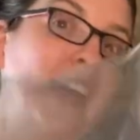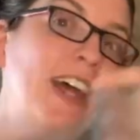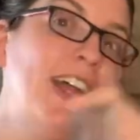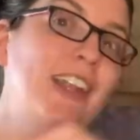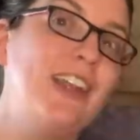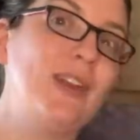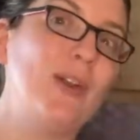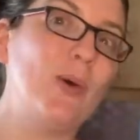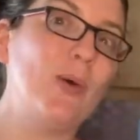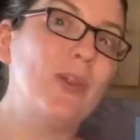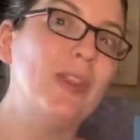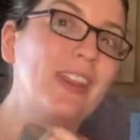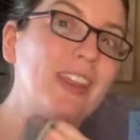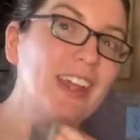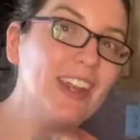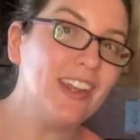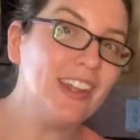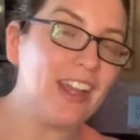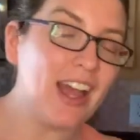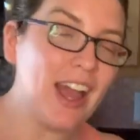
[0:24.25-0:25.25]
So
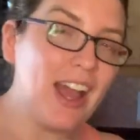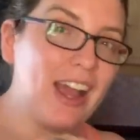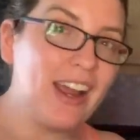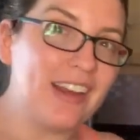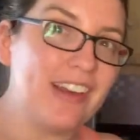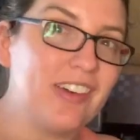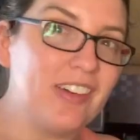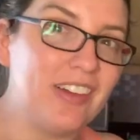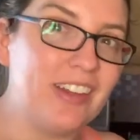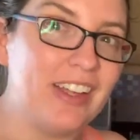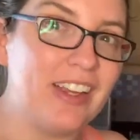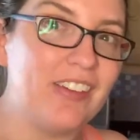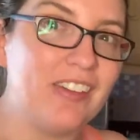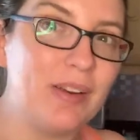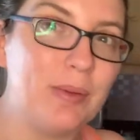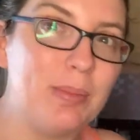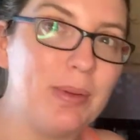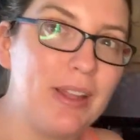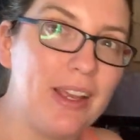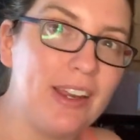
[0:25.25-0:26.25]
this actually
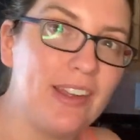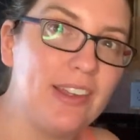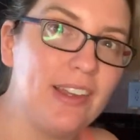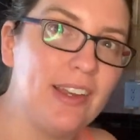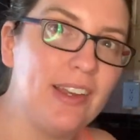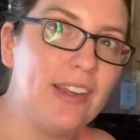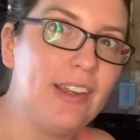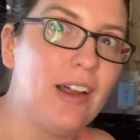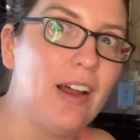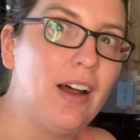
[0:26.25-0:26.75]
replaces